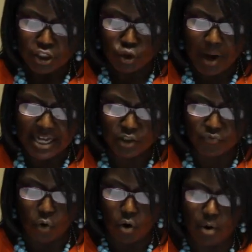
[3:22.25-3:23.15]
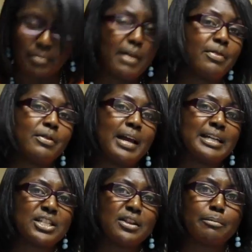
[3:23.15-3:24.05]
Transform
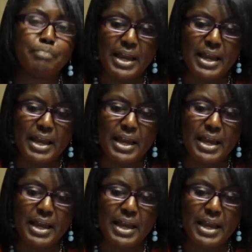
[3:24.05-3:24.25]
into the